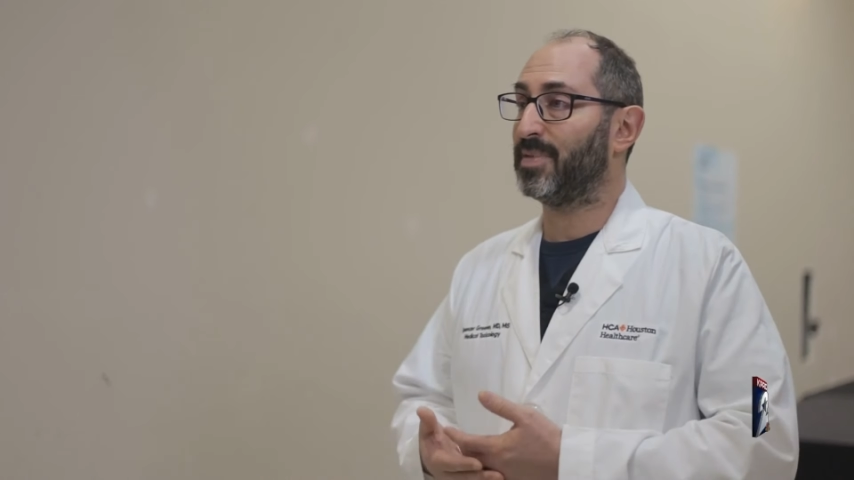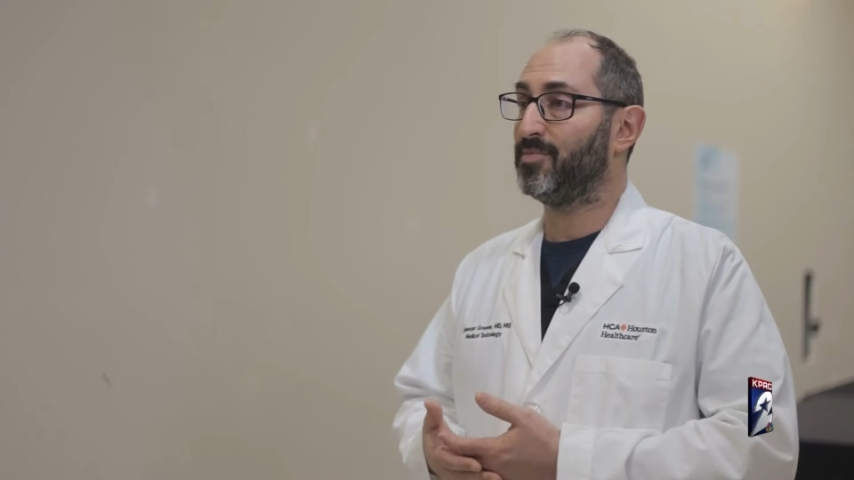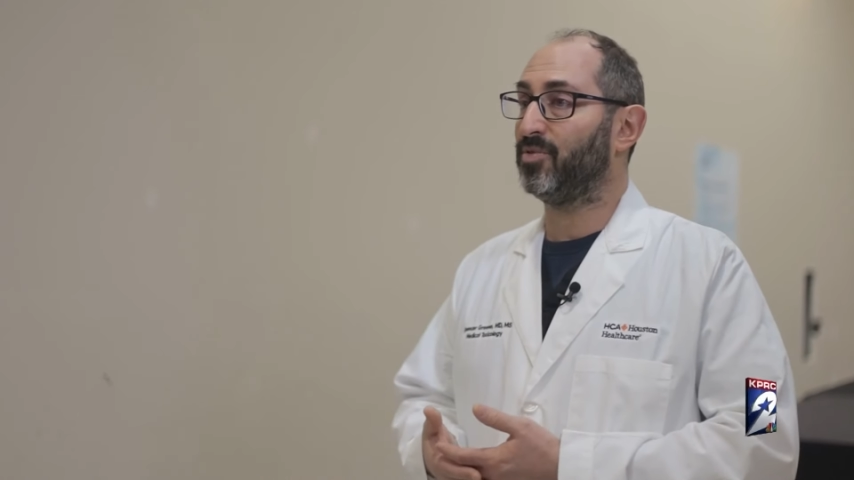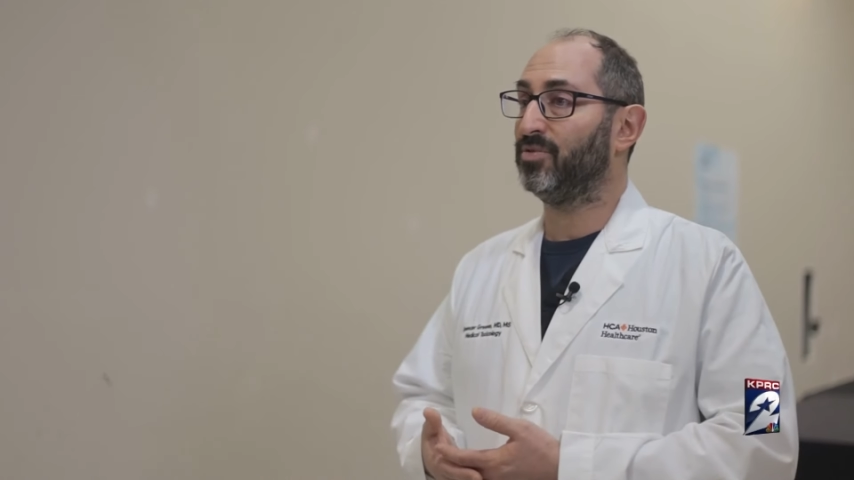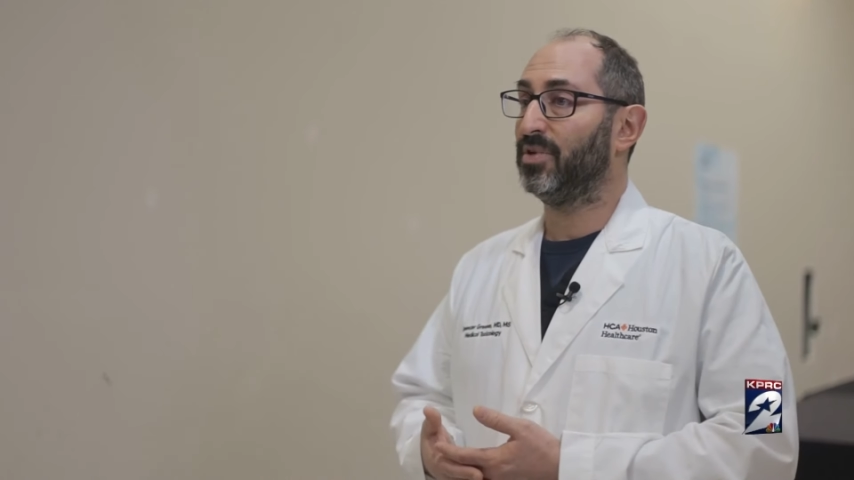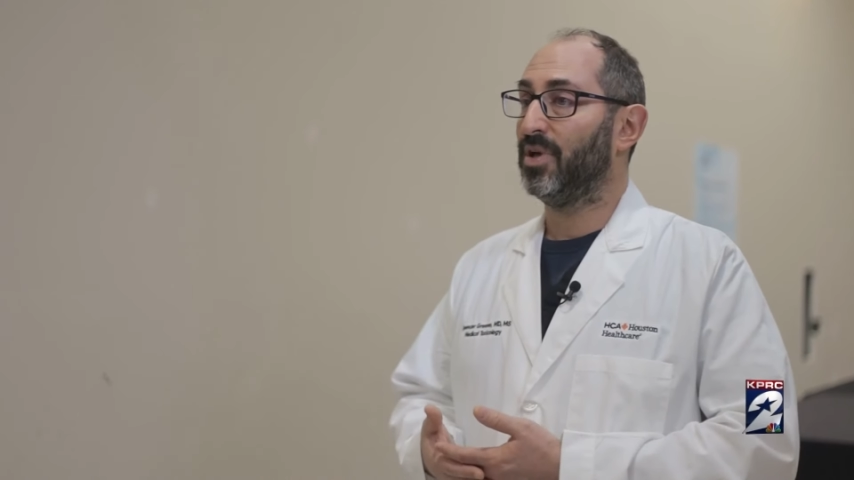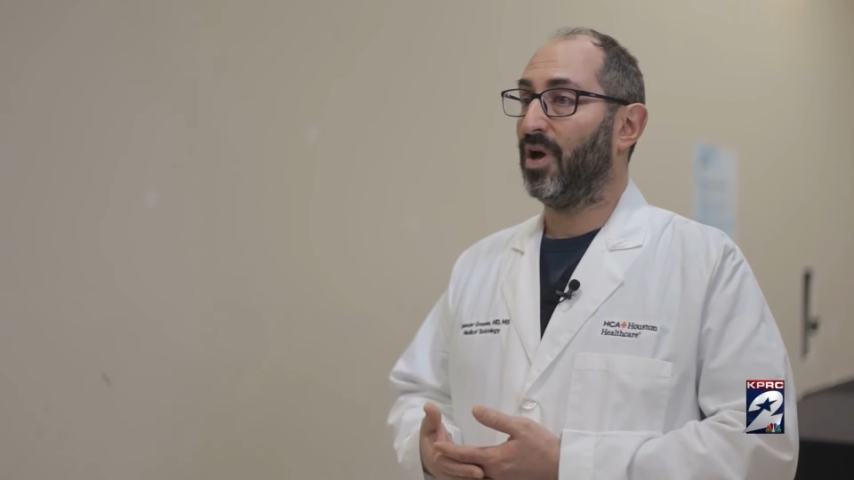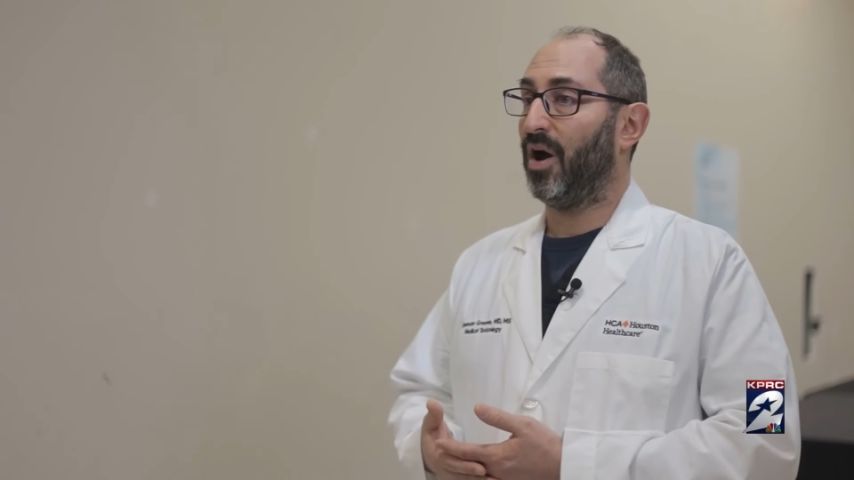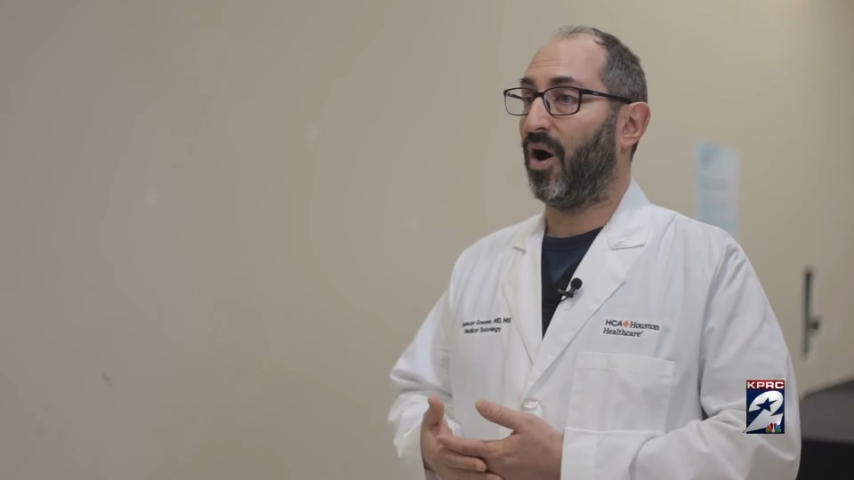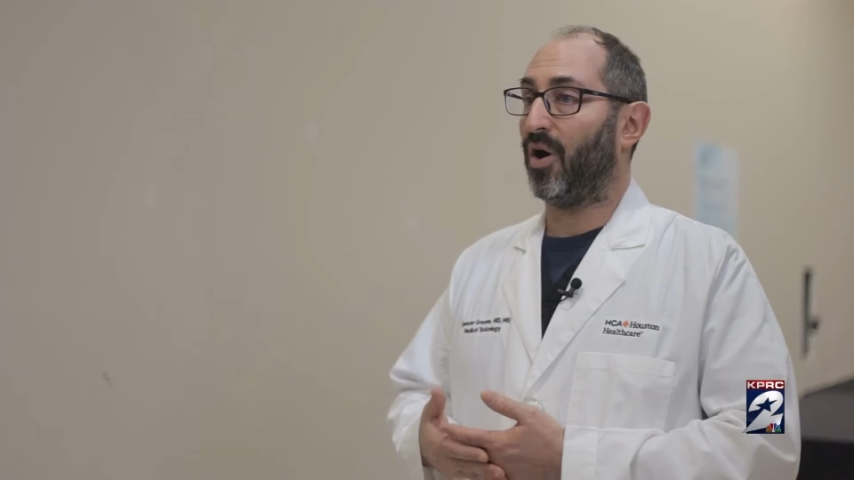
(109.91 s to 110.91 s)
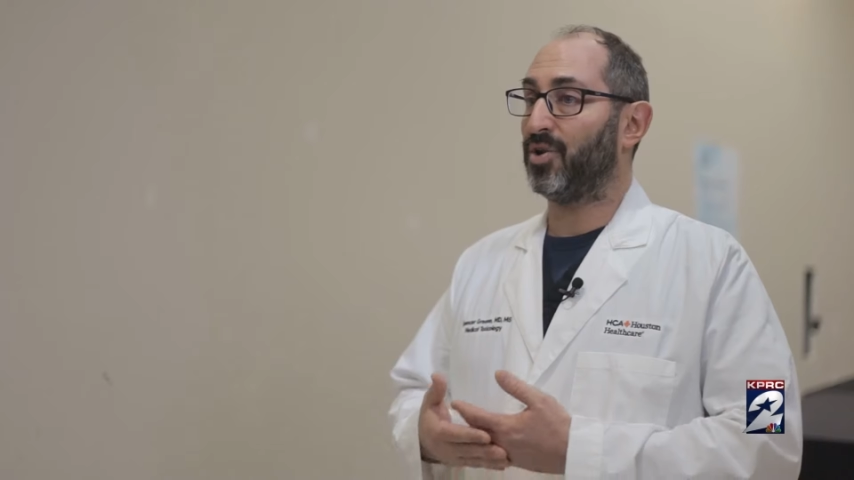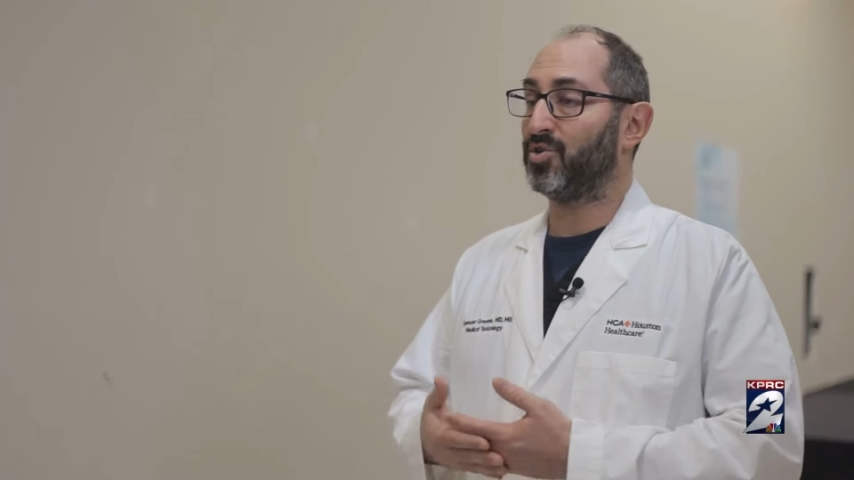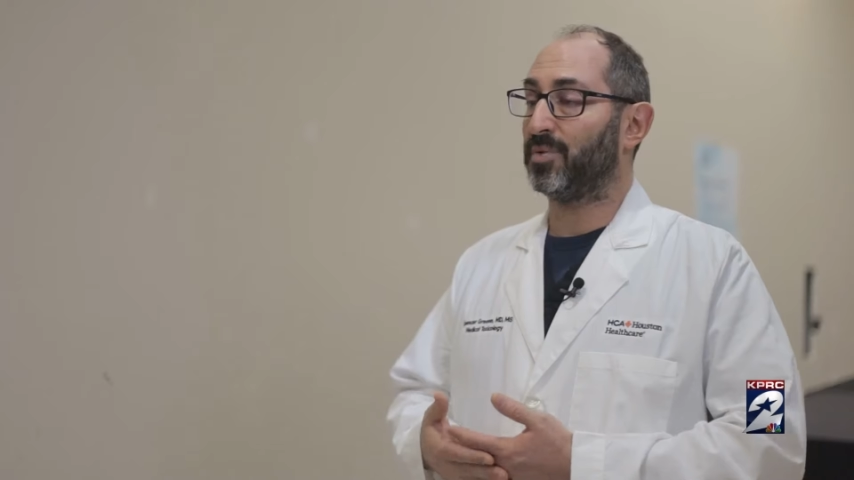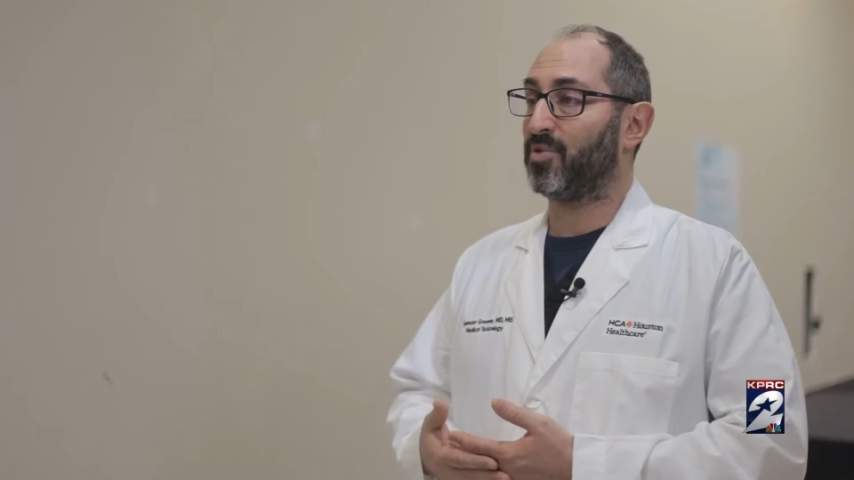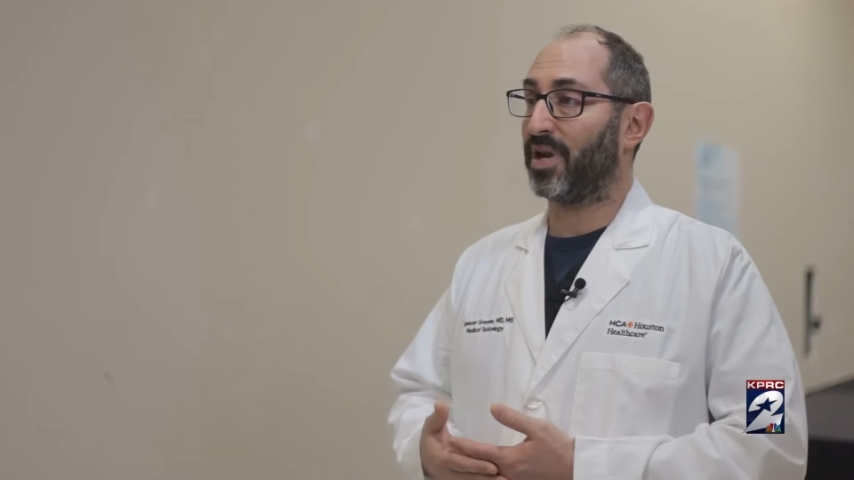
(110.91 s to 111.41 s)
people are
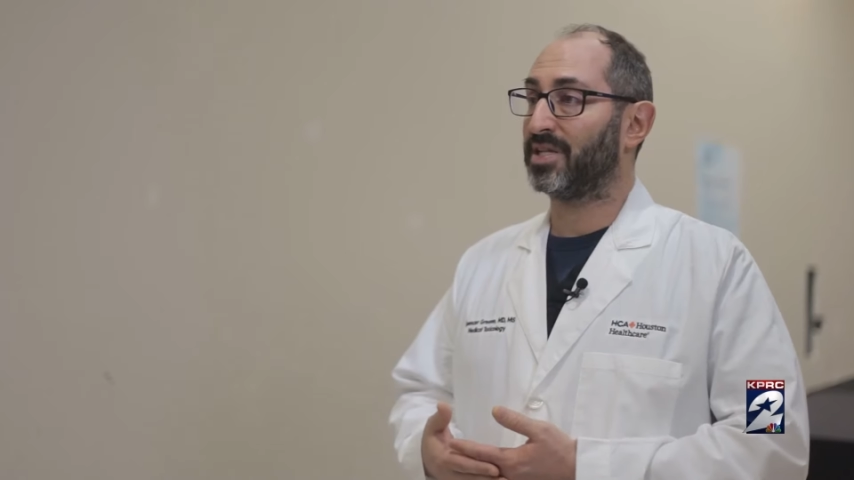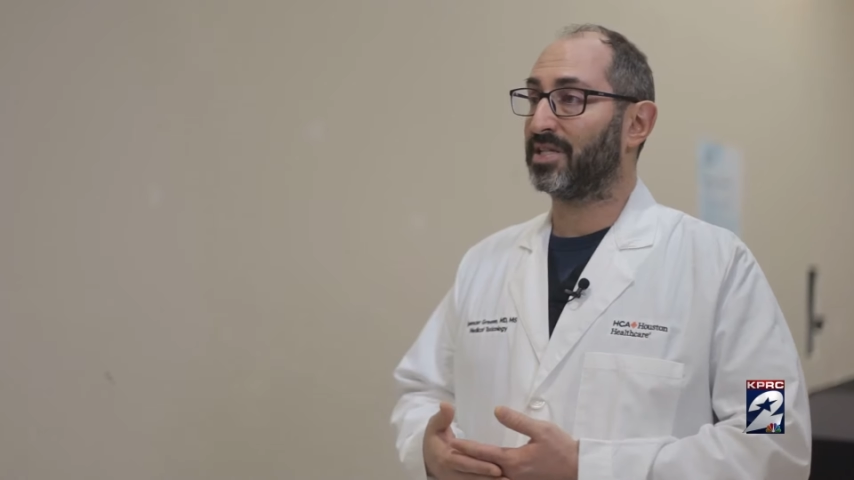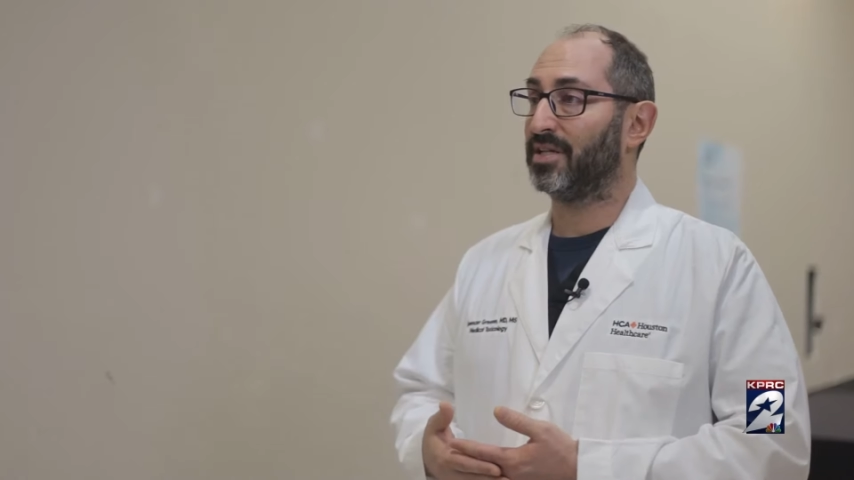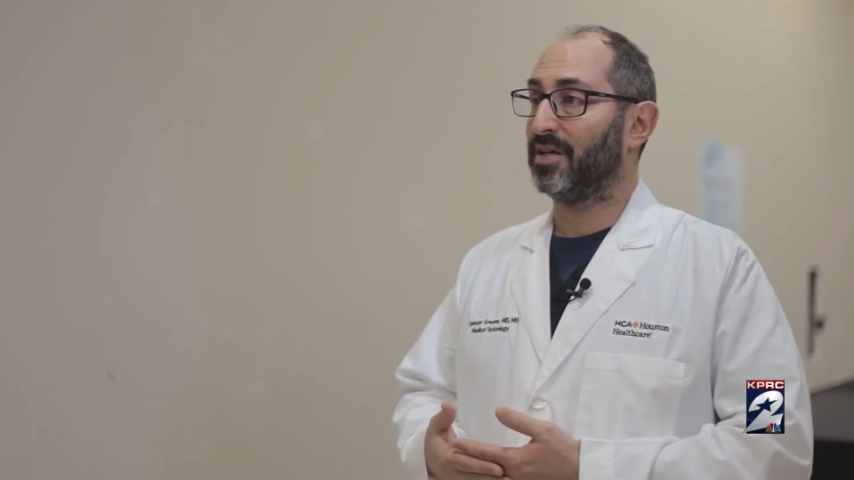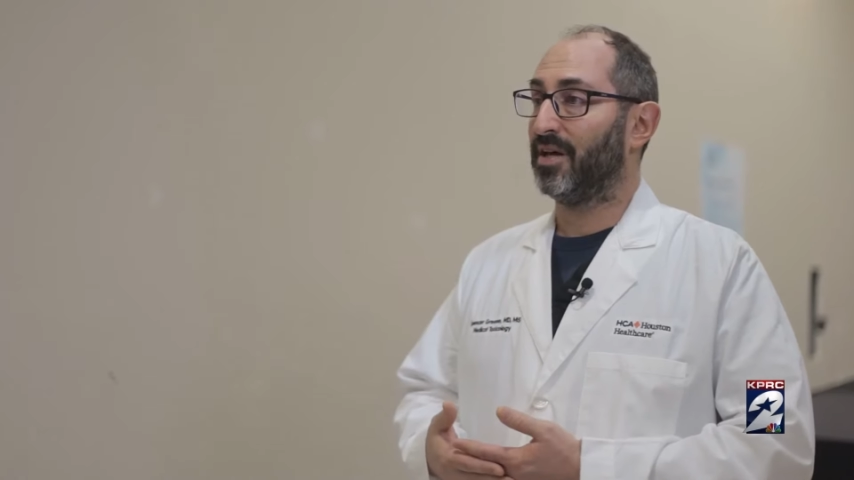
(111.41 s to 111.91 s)
using products